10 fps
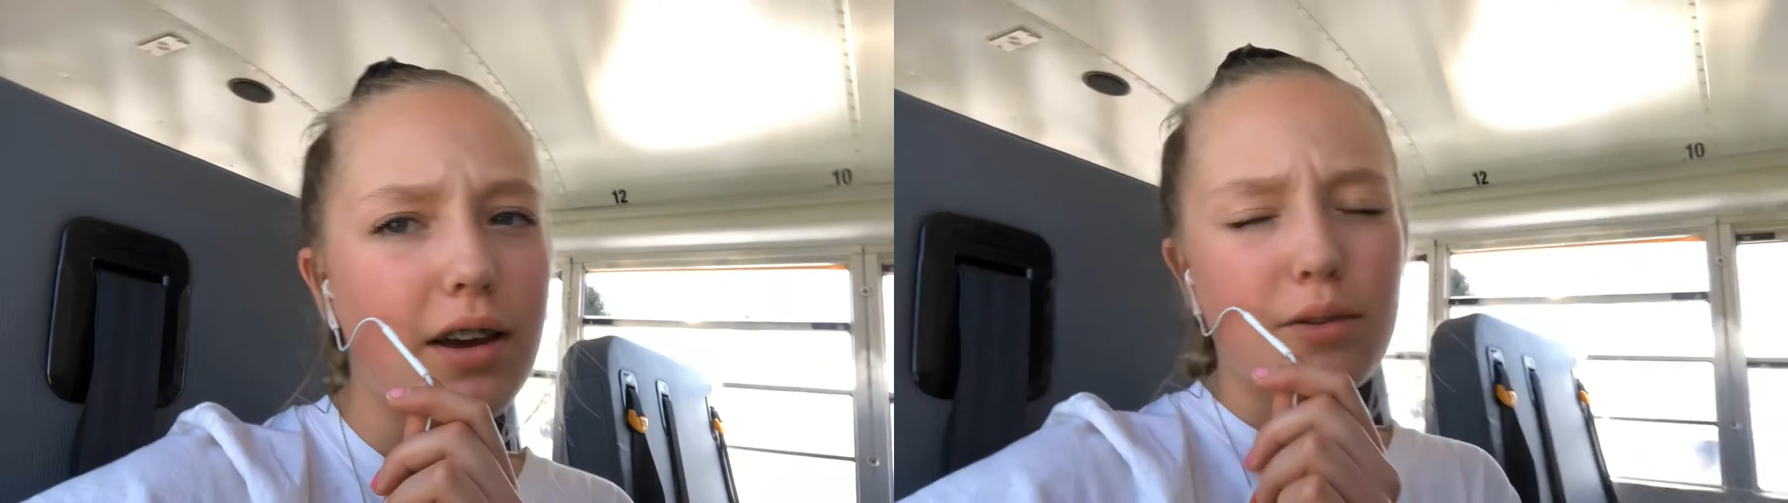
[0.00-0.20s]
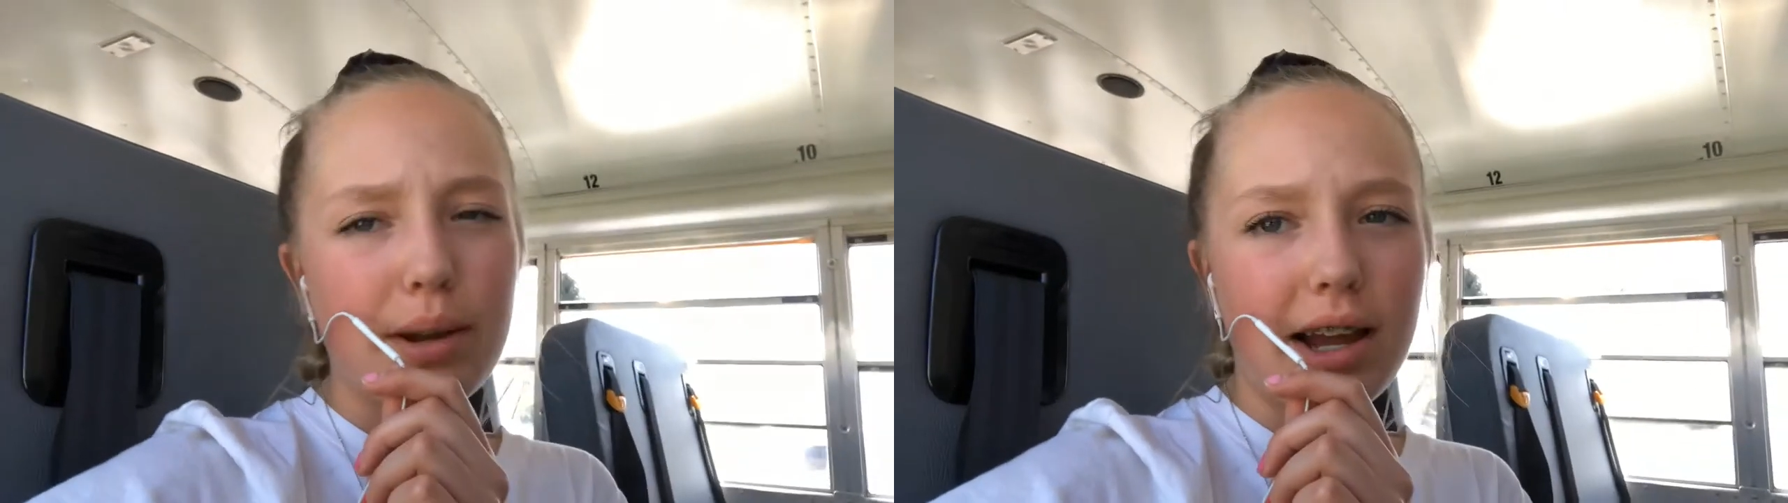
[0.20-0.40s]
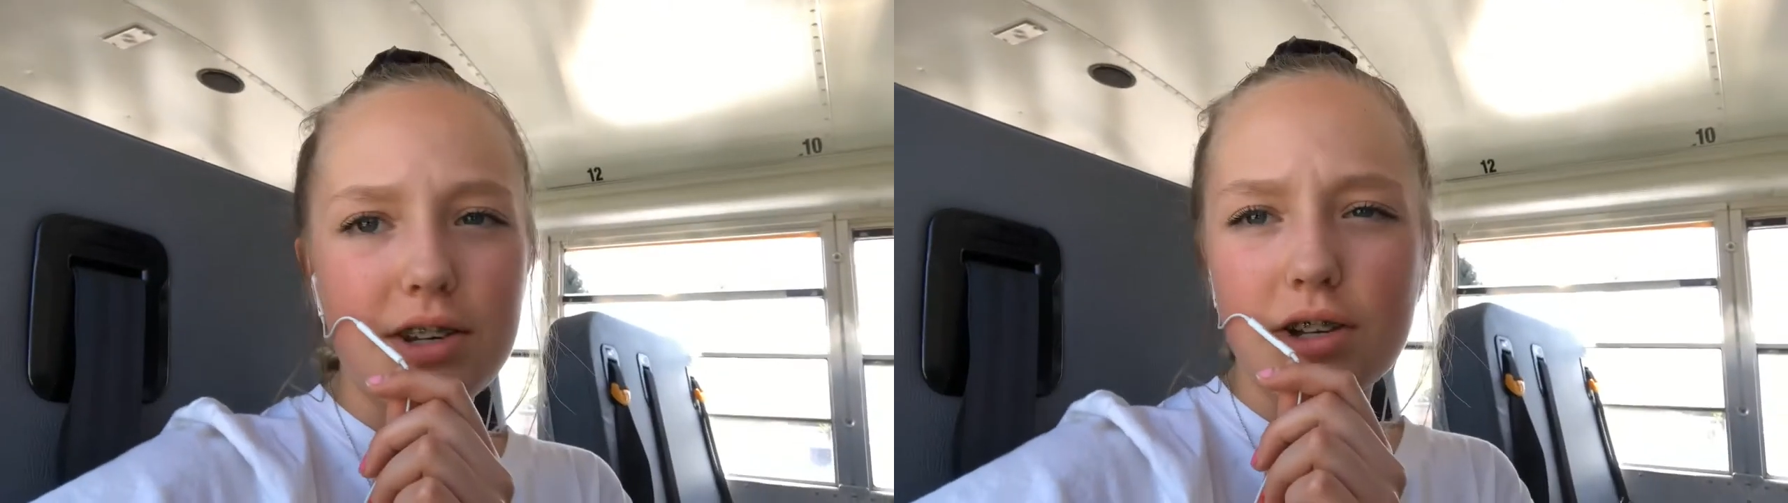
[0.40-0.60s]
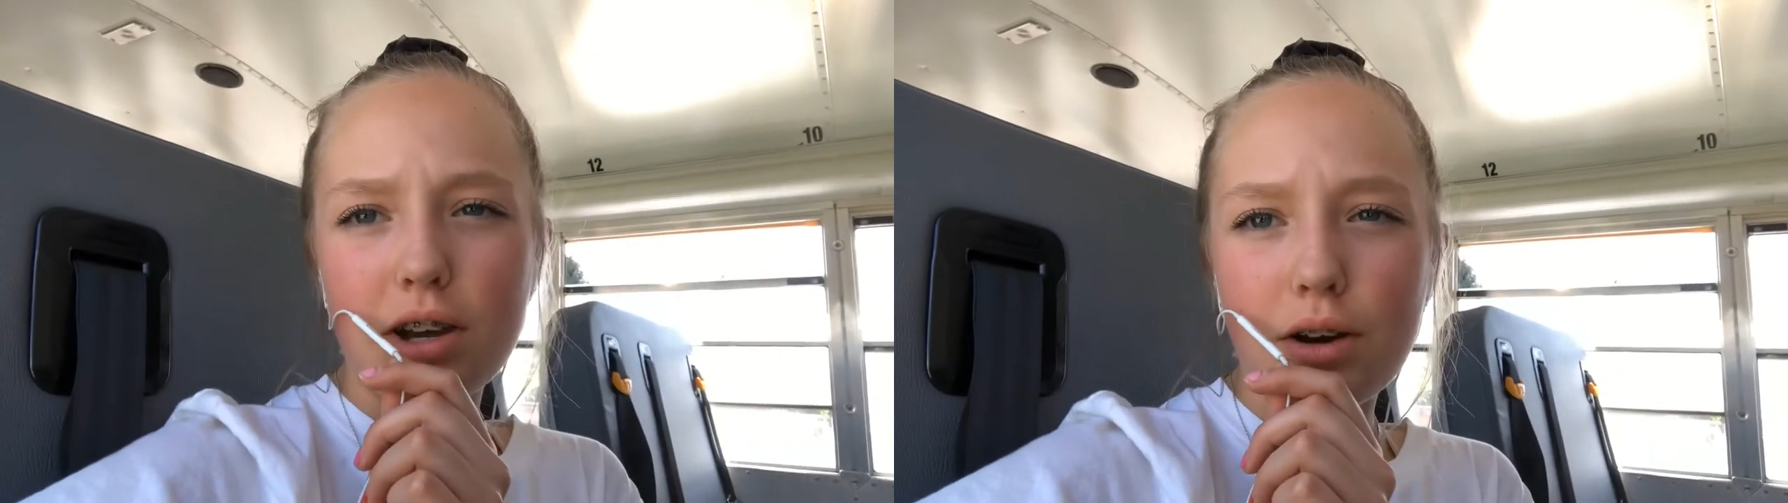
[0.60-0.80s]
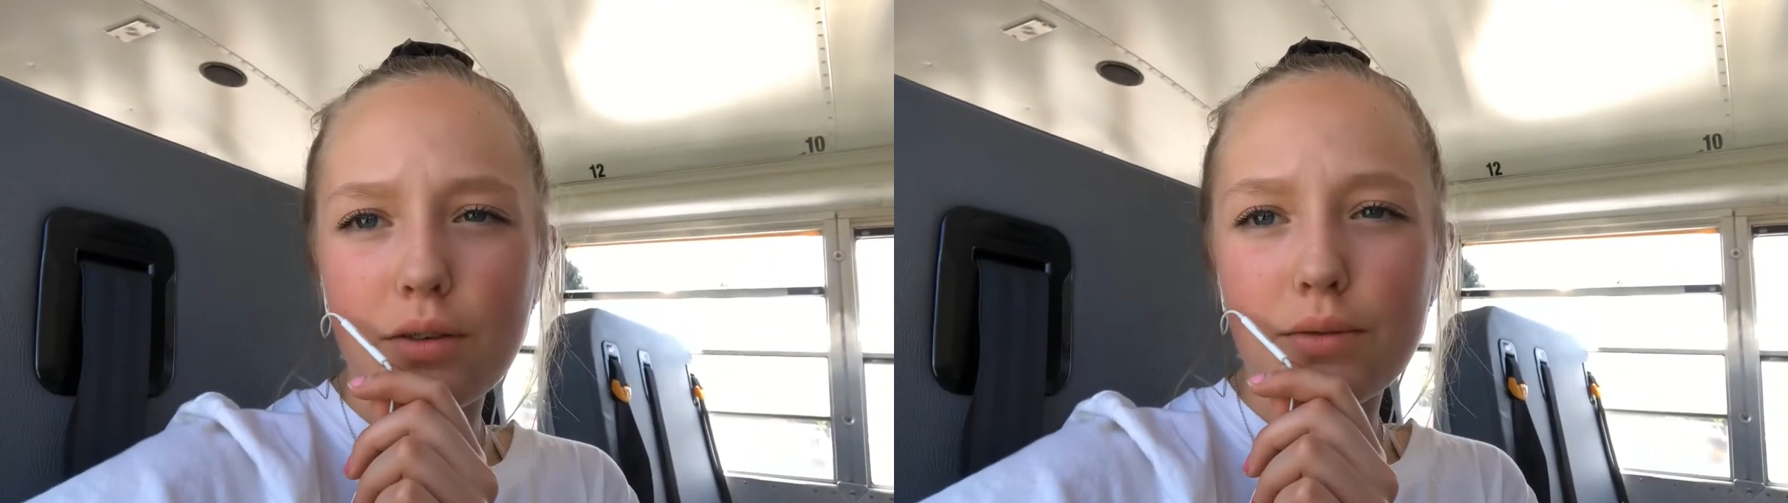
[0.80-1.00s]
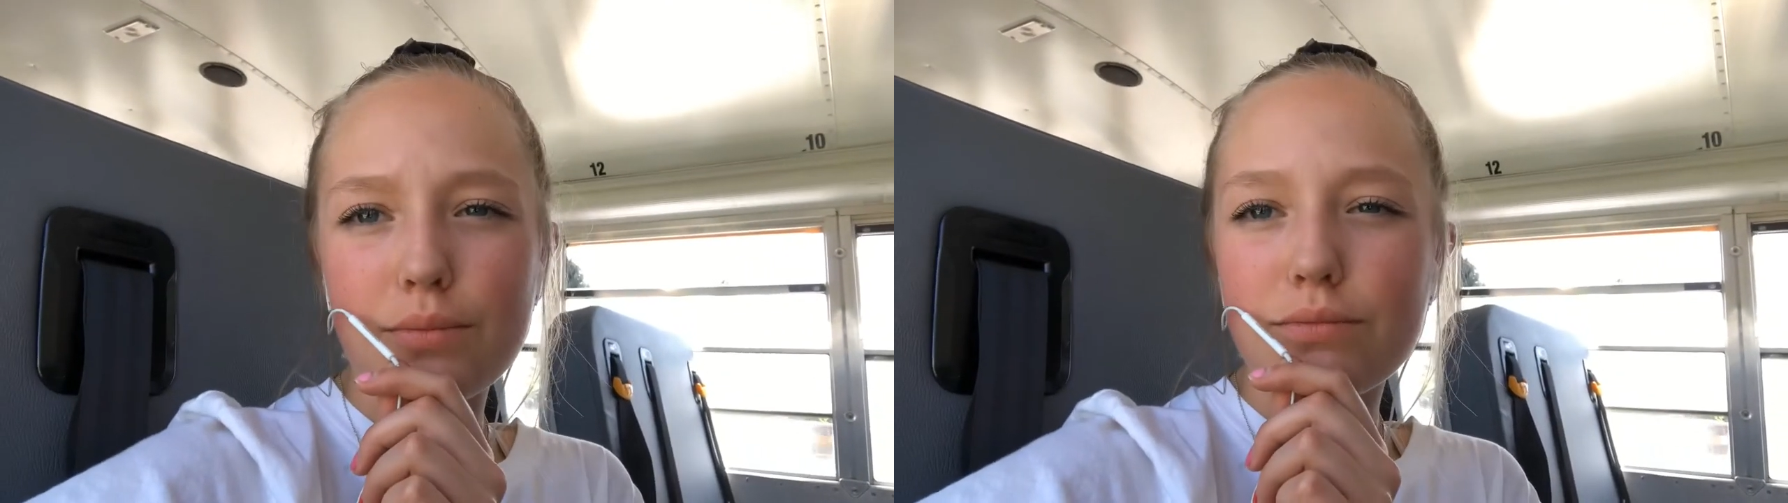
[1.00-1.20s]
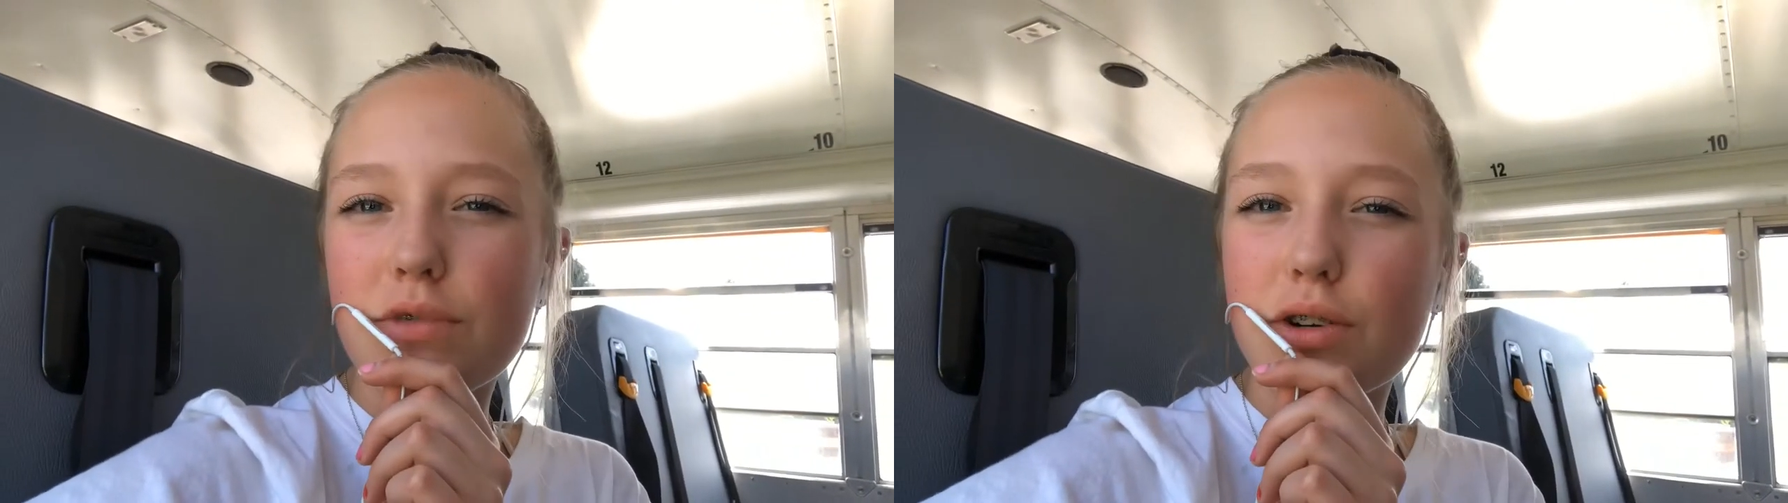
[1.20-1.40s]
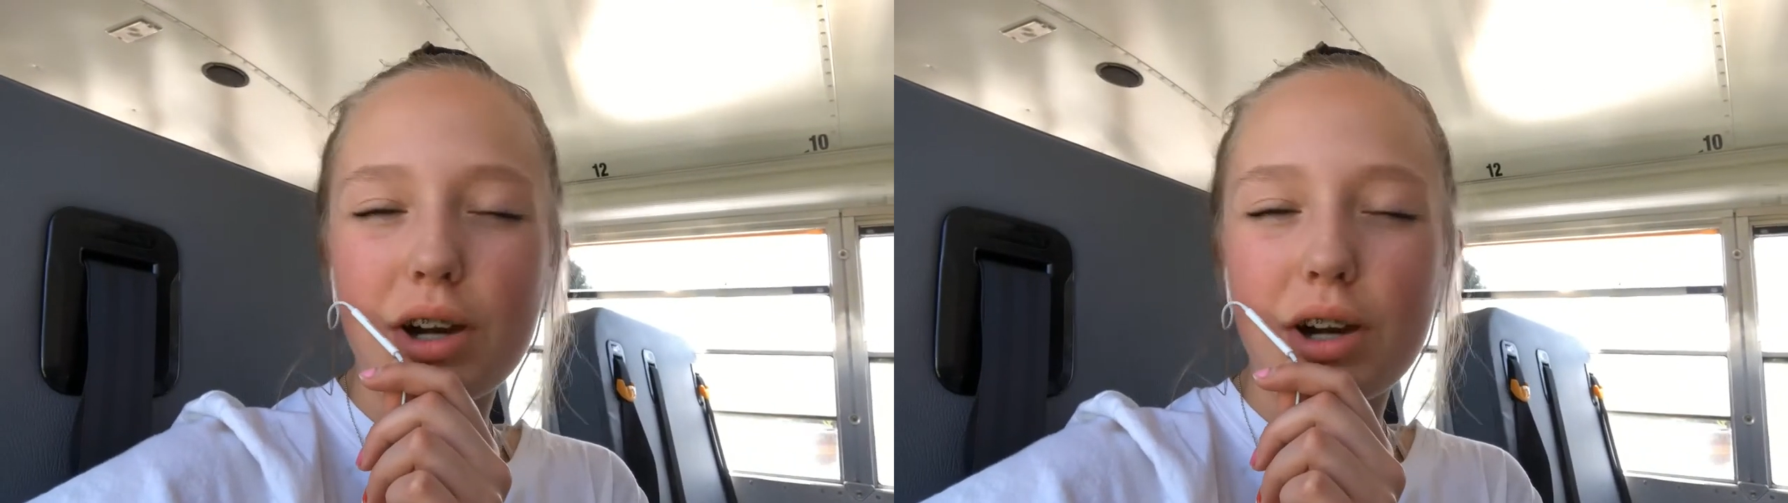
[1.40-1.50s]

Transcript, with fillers: We had to go do